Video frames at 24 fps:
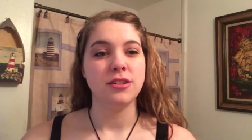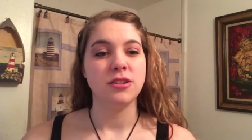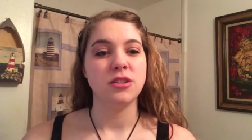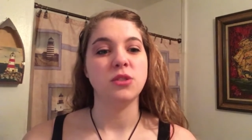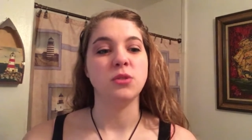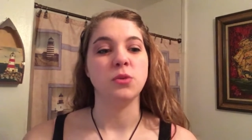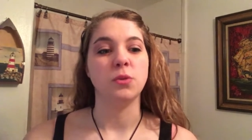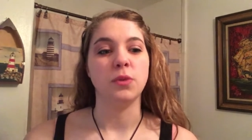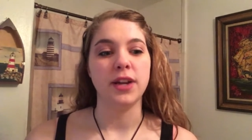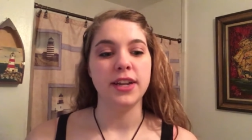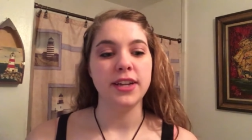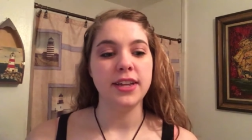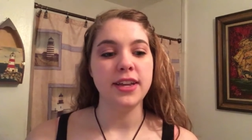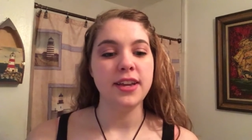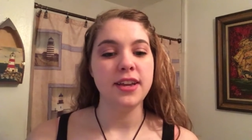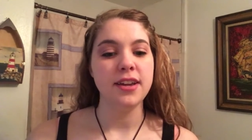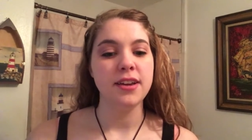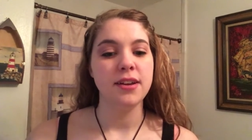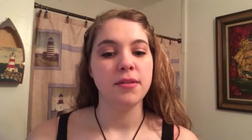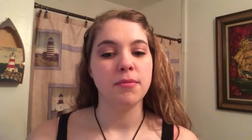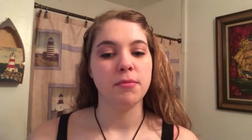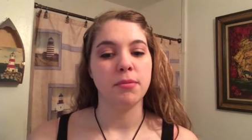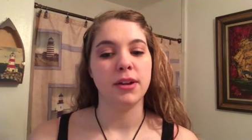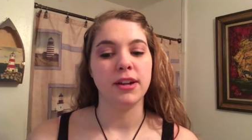
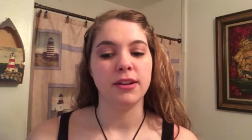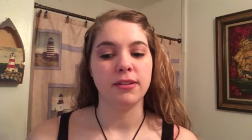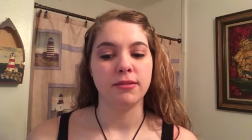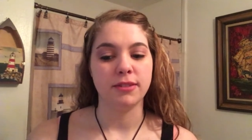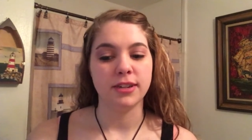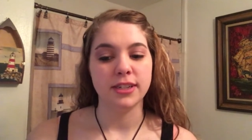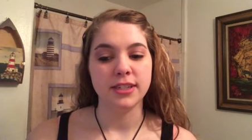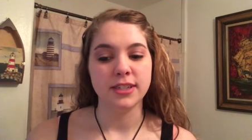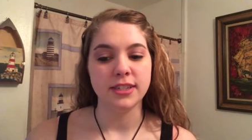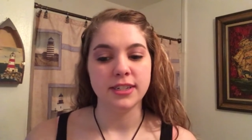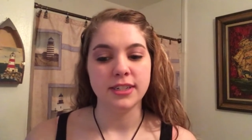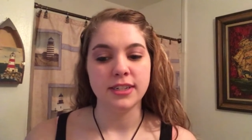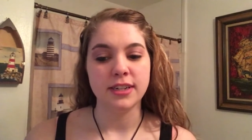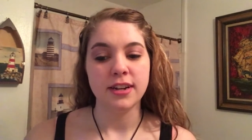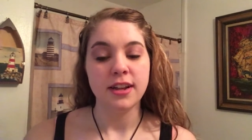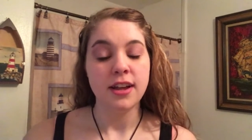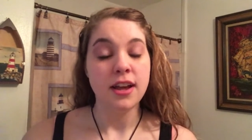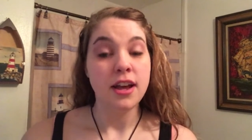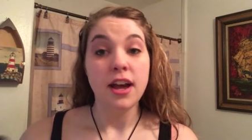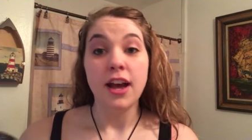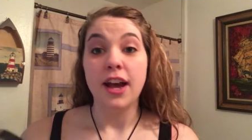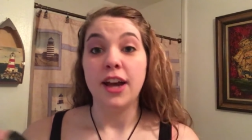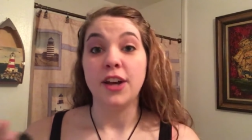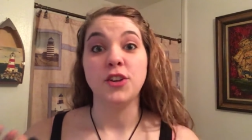sweating, but I wasn't,
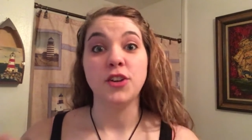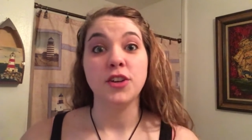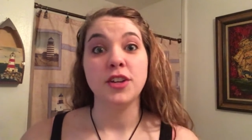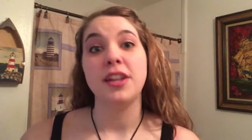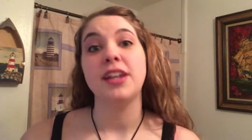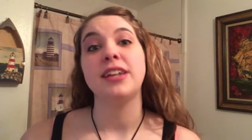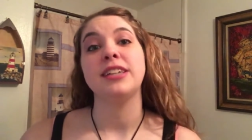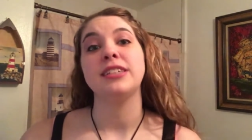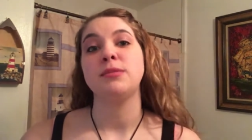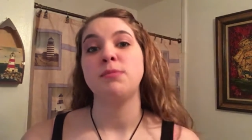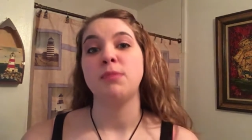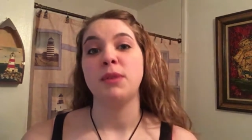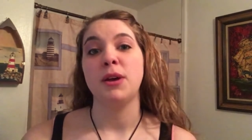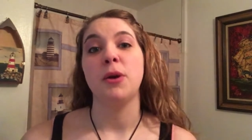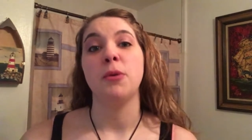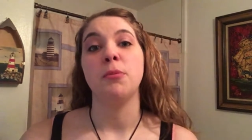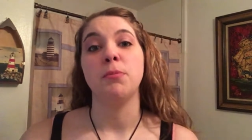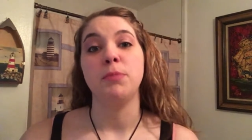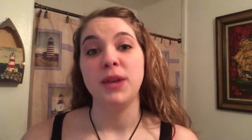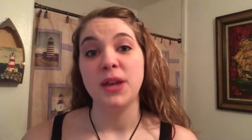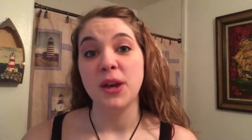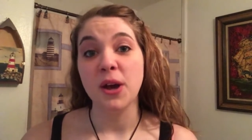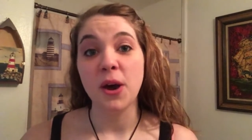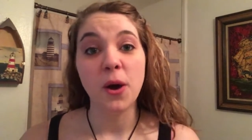I could not smell
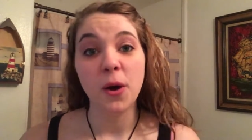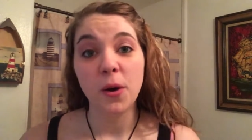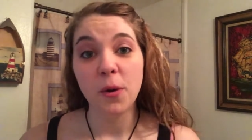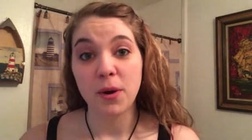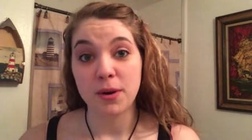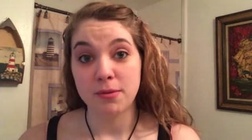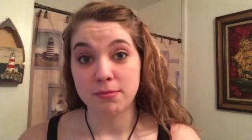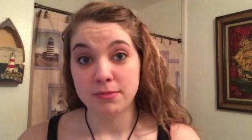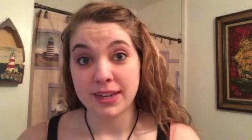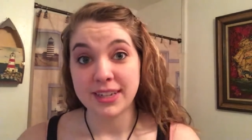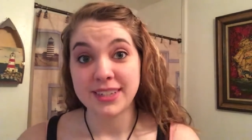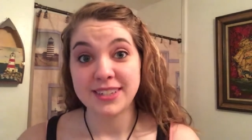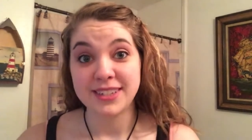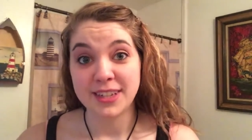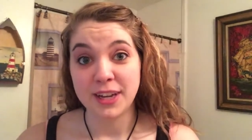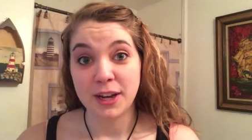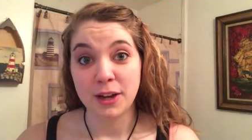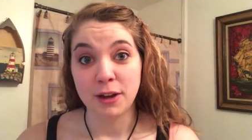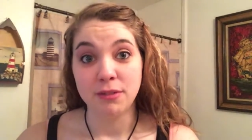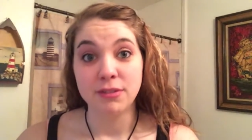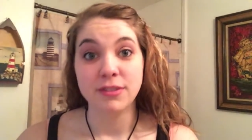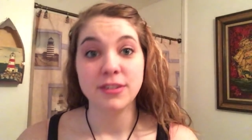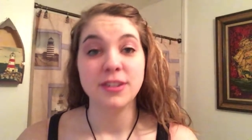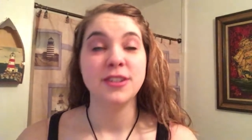BO on
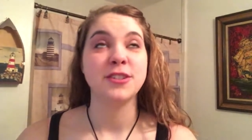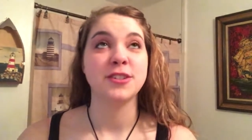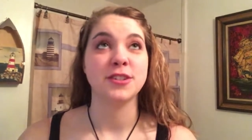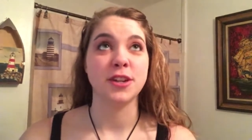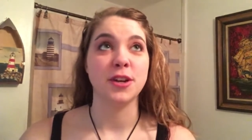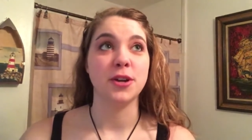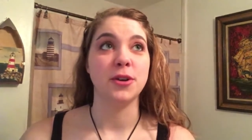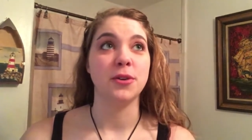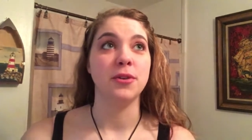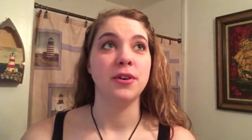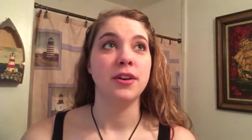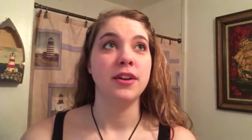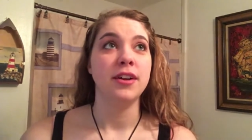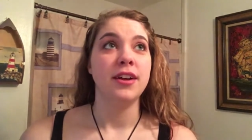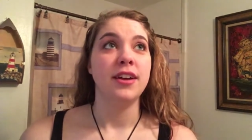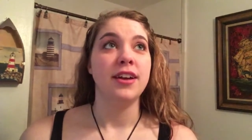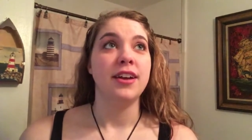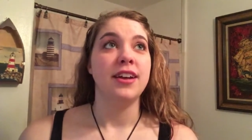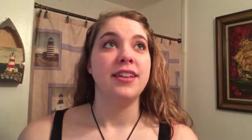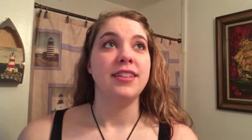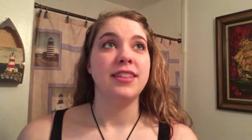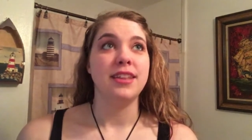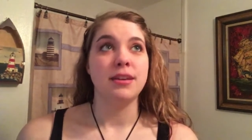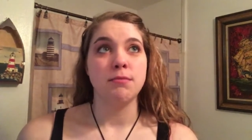myself. So
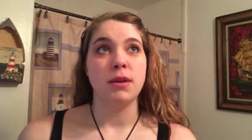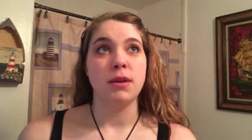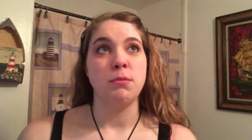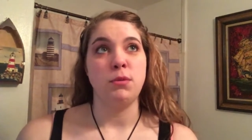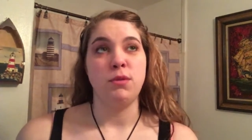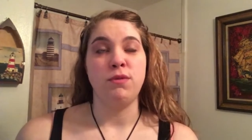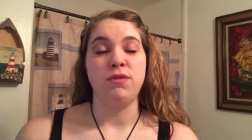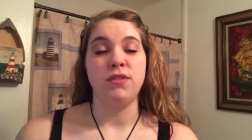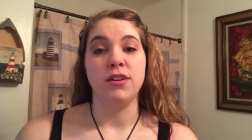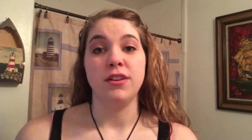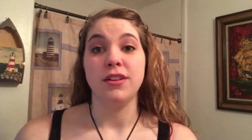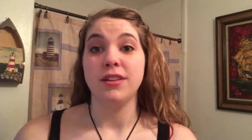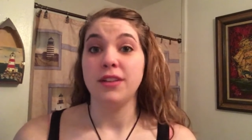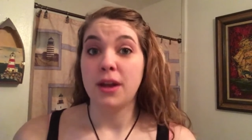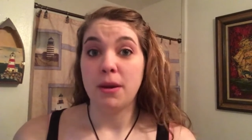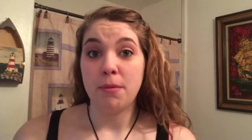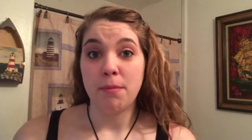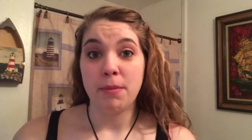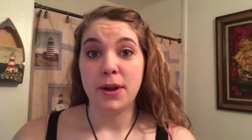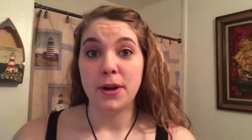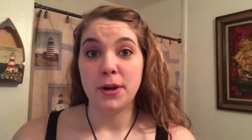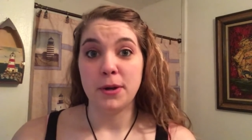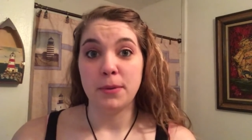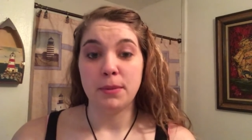that made me feel a
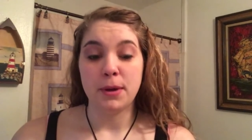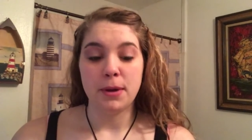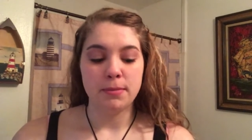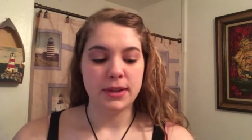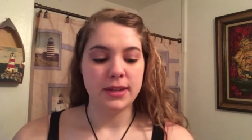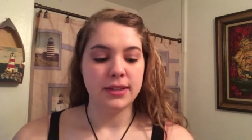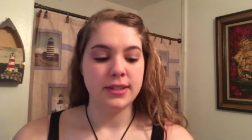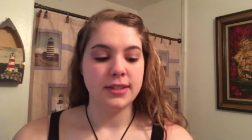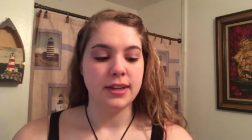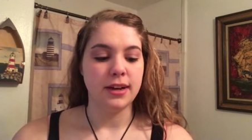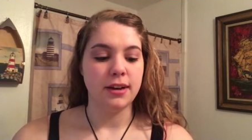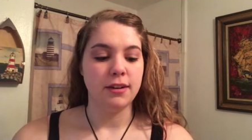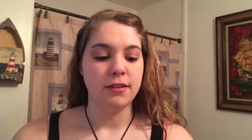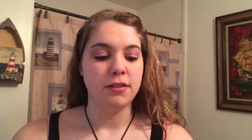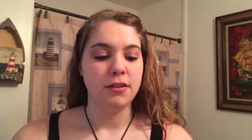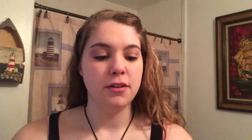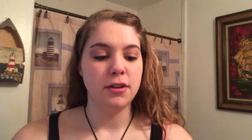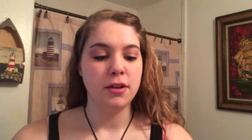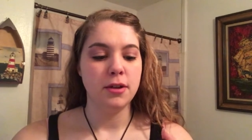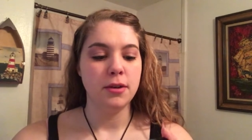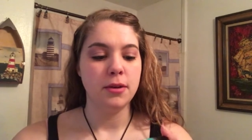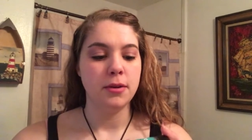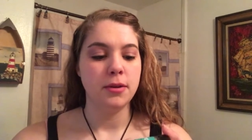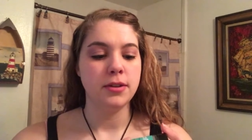lot better about myself.
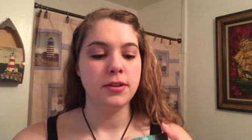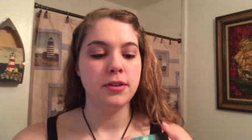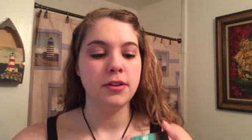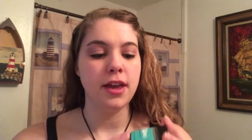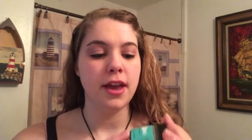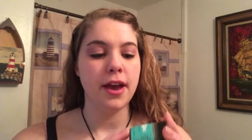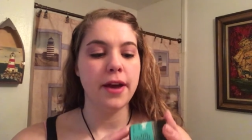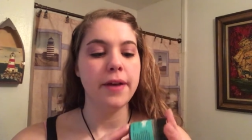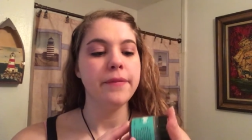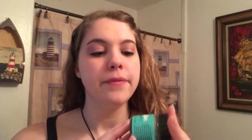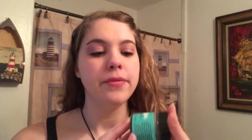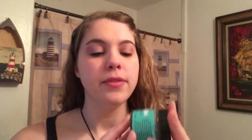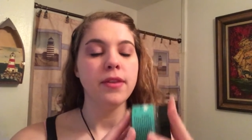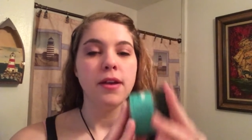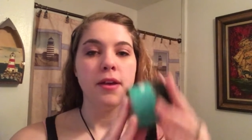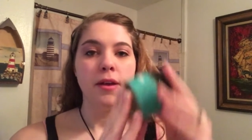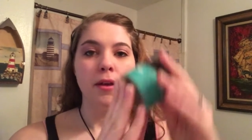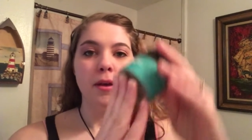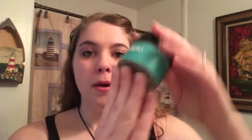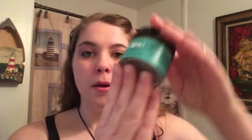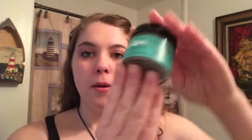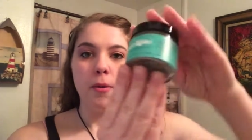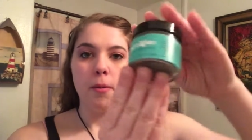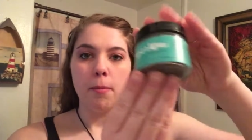So yeah,
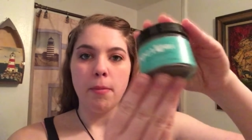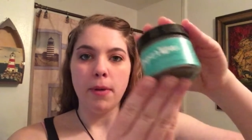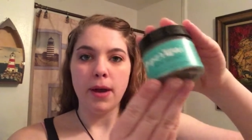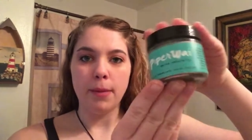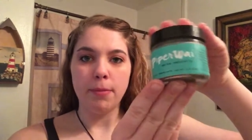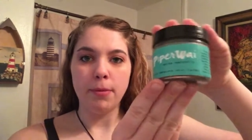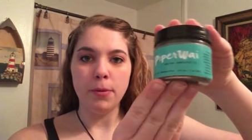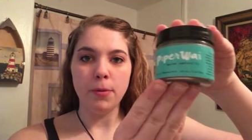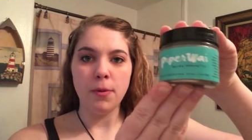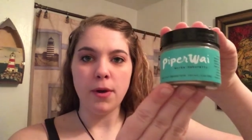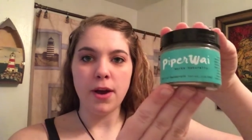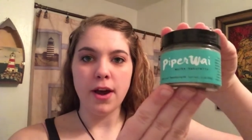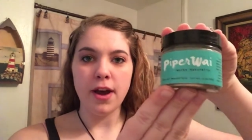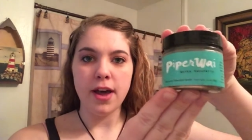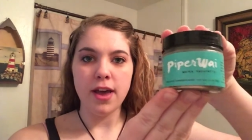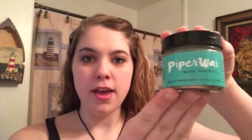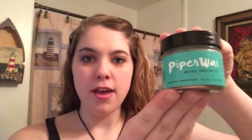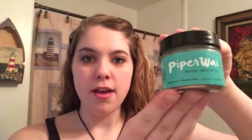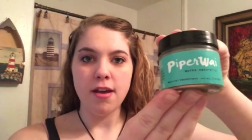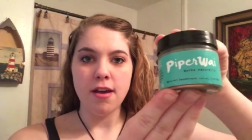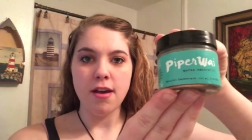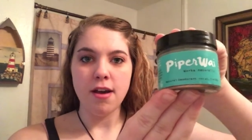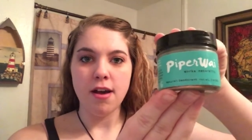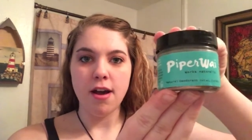Piper Wai,
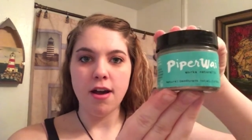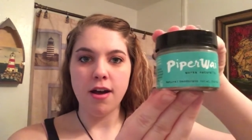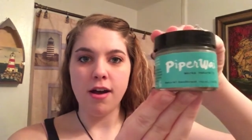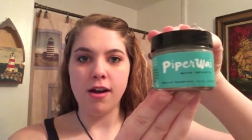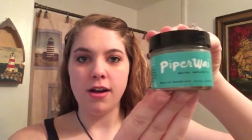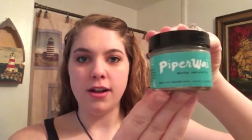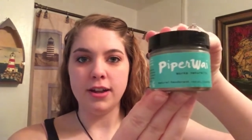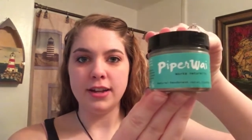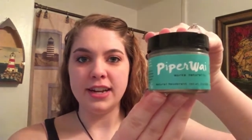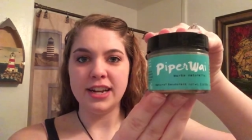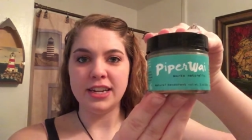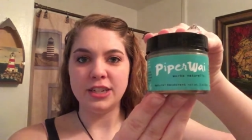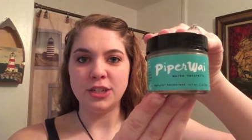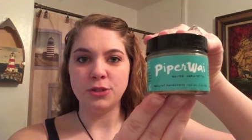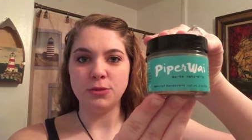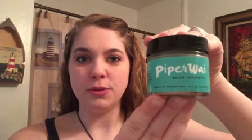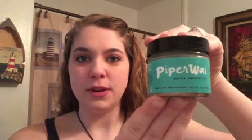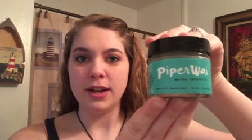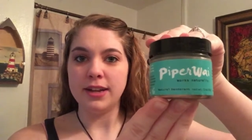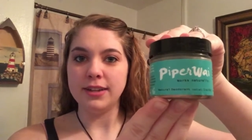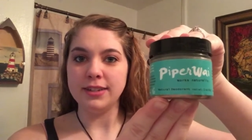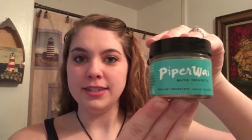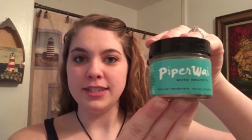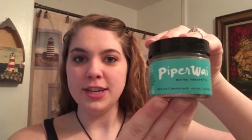all
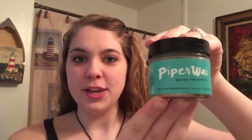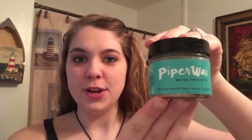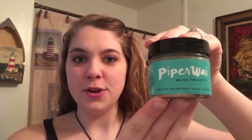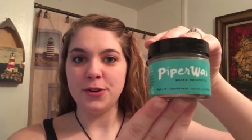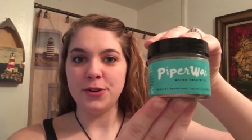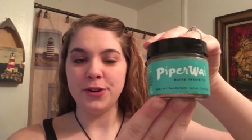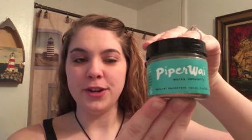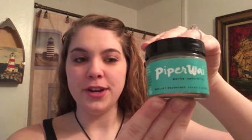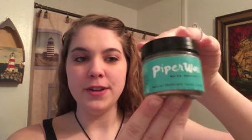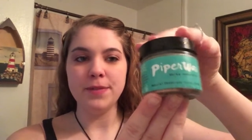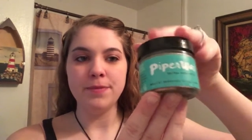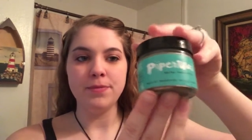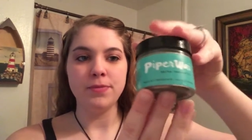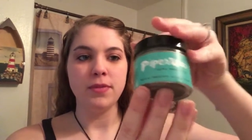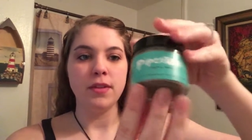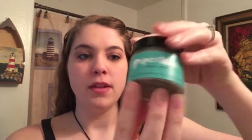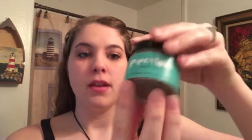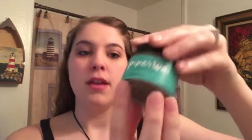natural deodorant.